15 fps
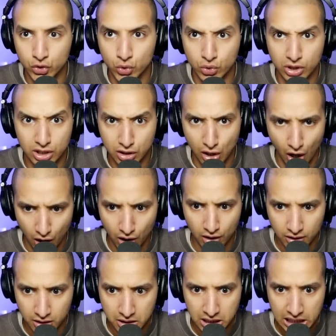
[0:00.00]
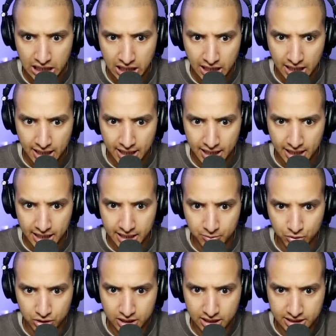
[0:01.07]
the car. I'm
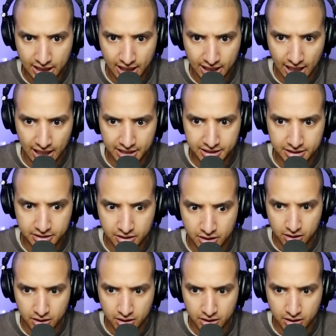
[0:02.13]
gonna get the heck out of here.